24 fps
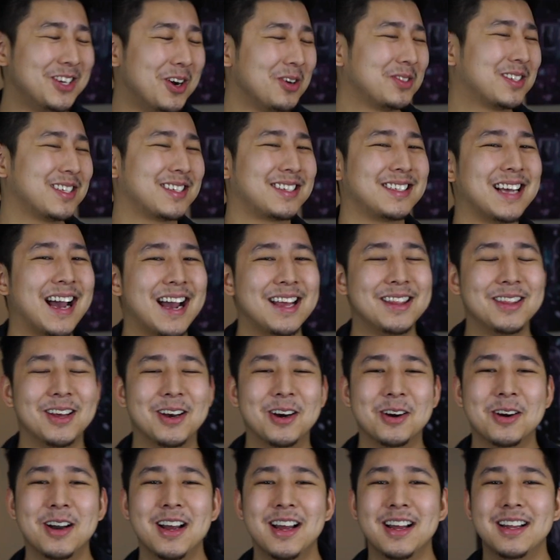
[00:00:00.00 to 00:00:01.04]
Jokes aside
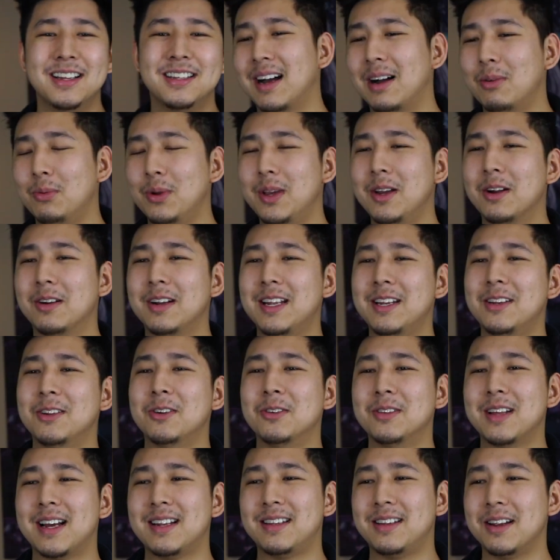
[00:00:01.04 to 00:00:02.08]
though, we already
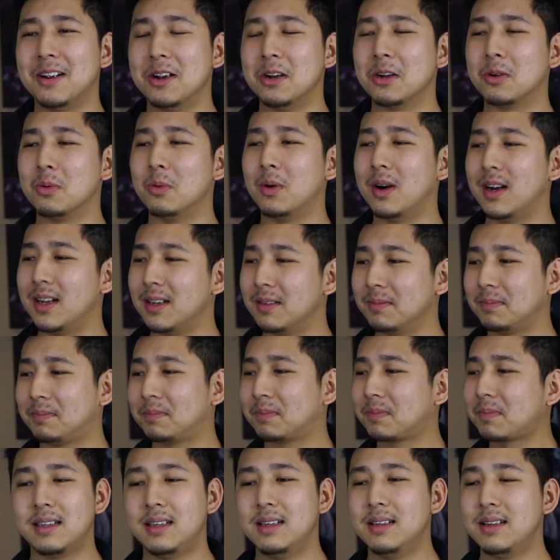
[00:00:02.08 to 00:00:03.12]
knew that Derek won.
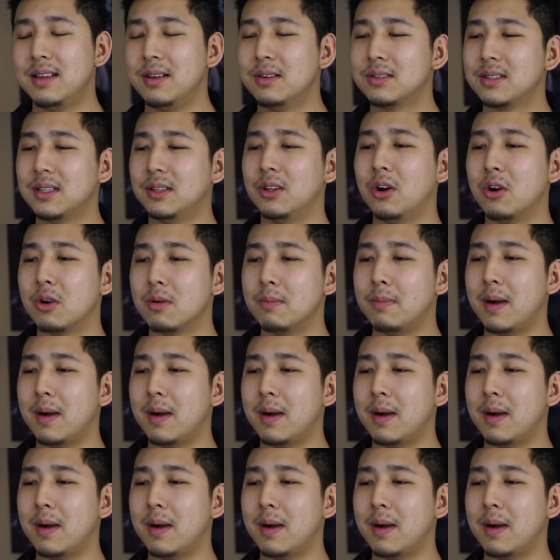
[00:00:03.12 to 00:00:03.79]
He was a lower